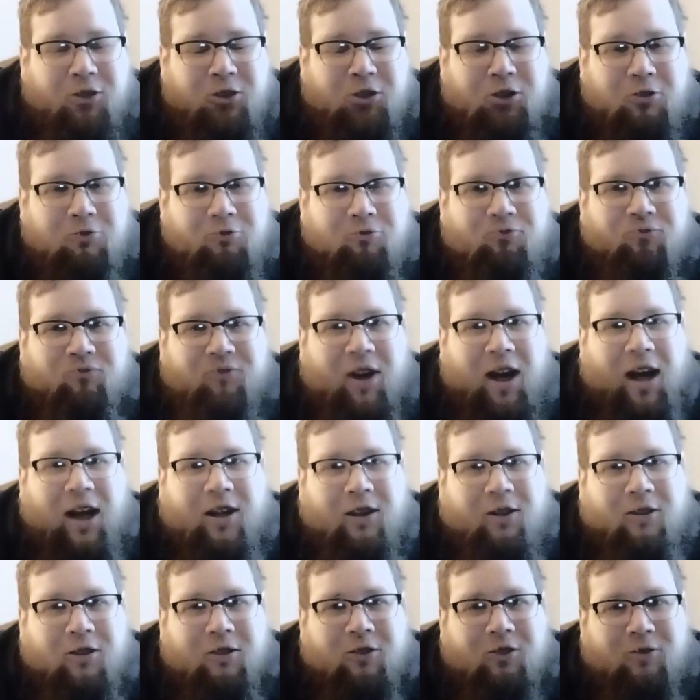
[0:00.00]
shooting
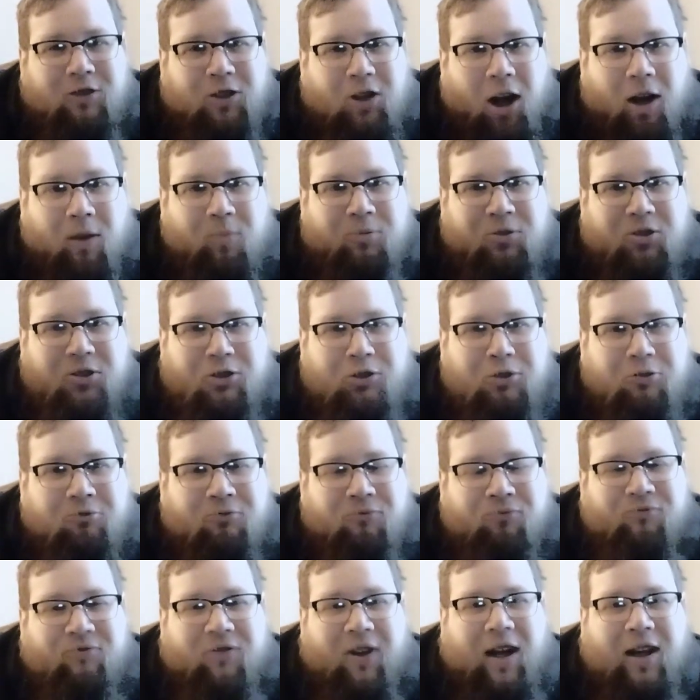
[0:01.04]
fire, her tub's
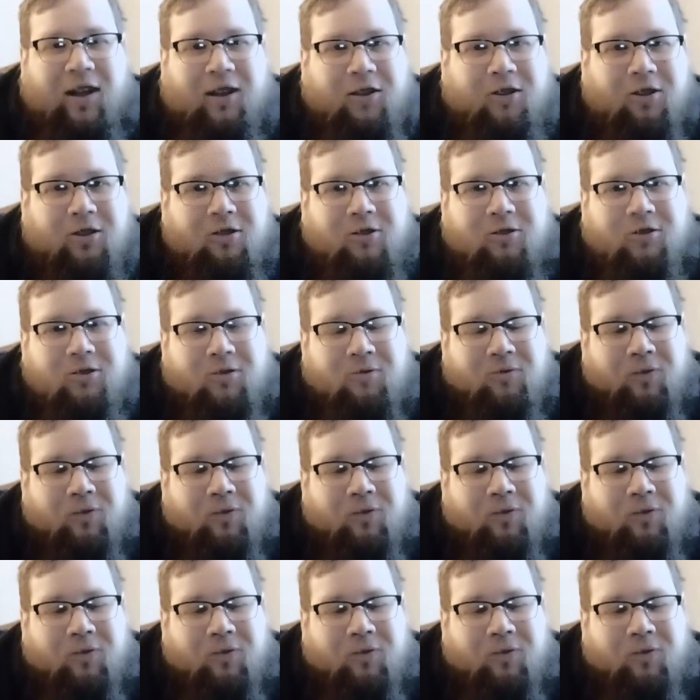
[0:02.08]
shooting fire.